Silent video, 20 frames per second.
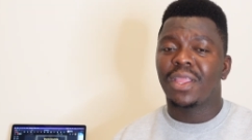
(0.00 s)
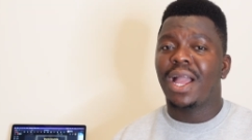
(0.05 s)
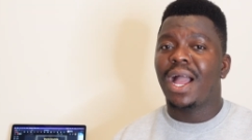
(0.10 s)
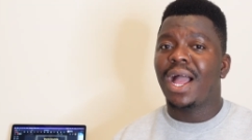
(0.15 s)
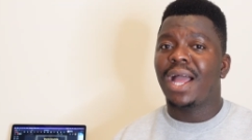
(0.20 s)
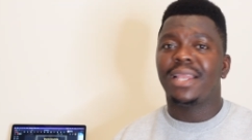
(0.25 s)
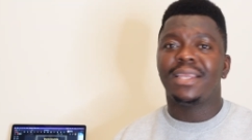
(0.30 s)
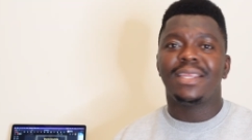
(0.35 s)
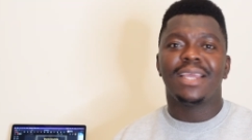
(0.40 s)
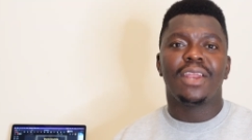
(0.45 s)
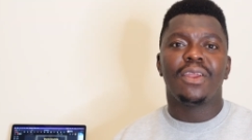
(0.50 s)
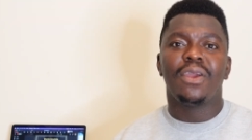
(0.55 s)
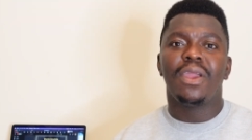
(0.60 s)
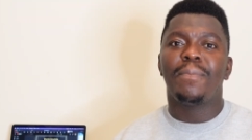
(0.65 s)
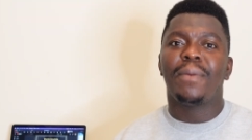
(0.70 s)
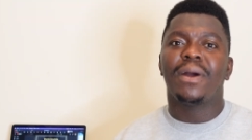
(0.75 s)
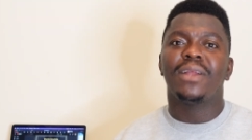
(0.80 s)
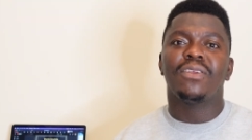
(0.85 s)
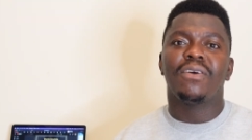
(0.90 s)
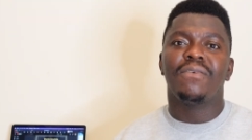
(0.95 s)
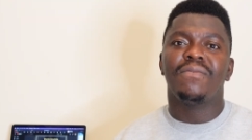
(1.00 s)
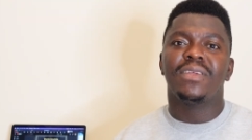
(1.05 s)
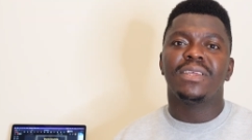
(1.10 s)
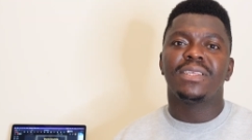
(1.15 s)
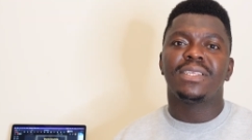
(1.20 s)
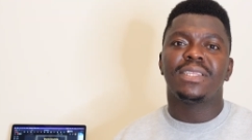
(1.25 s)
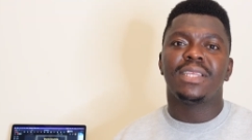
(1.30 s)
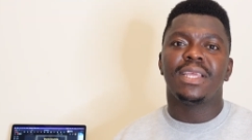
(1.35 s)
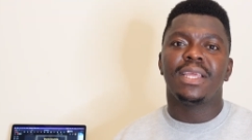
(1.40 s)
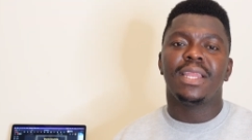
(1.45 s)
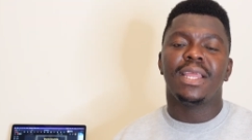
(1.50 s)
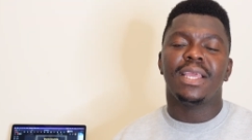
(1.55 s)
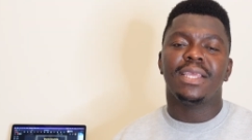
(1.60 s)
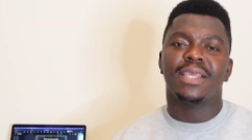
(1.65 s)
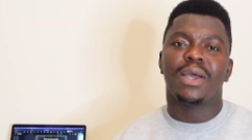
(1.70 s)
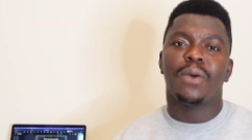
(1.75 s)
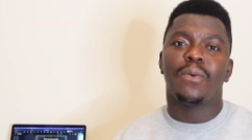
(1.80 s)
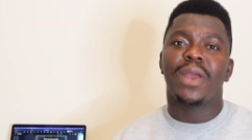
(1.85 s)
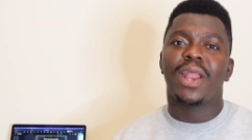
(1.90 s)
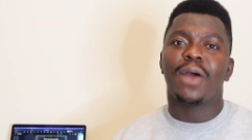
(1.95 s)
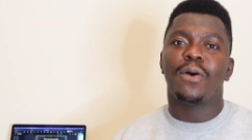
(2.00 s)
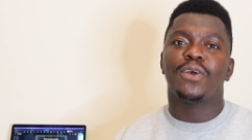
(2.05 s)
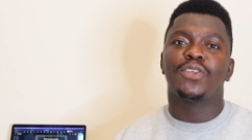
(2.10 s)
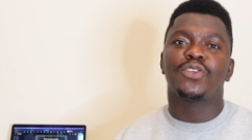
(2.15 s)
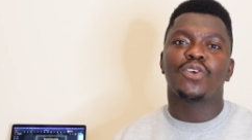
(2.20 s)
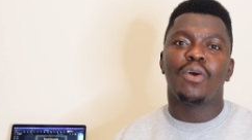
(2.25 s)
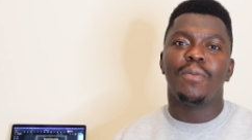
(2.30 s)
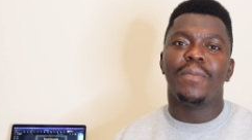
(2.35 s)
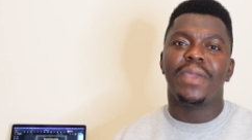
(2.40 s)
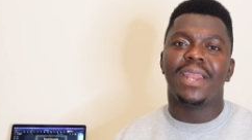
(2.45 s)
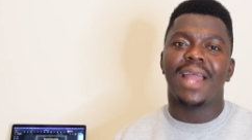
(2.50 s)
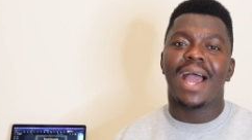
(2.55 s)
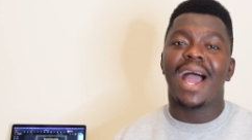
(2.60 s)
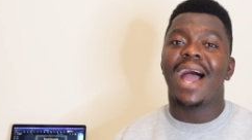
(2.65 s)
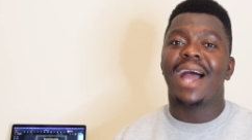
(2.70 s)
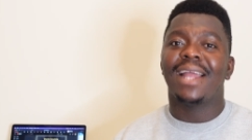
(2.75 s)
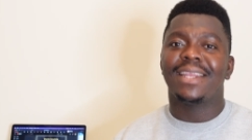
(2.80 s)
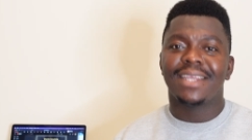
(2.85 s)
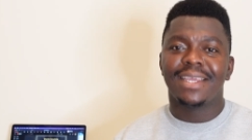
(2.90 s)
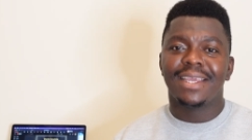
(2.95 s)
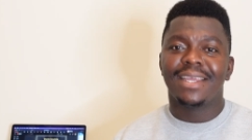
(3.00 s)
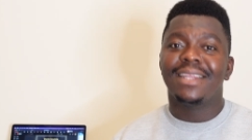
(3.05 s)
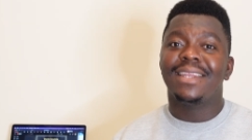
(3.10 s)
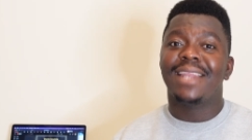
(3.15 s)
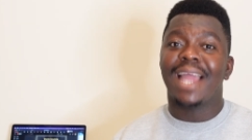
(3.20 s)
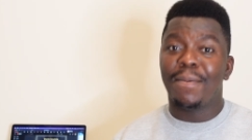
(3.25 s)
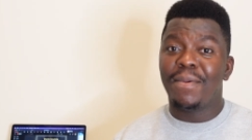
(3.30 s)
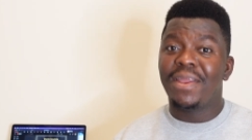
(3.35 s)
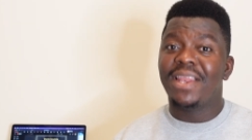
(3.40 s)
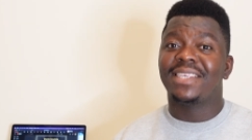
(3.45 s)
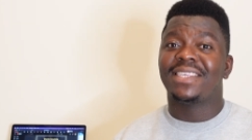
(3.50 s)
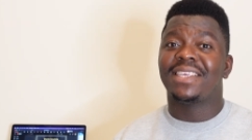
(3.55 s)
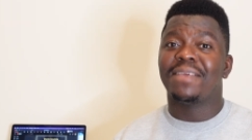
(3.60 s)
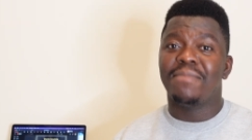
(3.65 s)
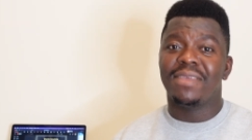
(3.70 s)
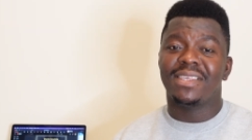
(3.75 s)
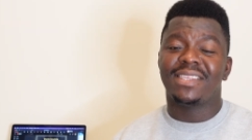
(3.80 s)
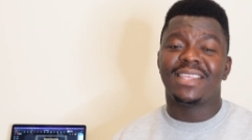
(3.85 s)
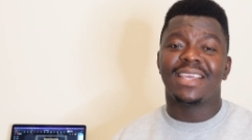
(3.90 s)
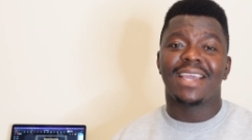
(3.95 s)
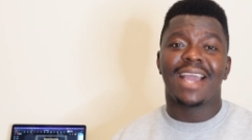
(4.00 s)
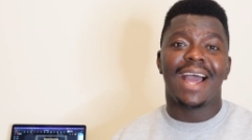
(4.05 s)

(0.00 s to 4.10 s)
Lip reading: And the annoying part of this thing is that when I was coming, I made the same mistake.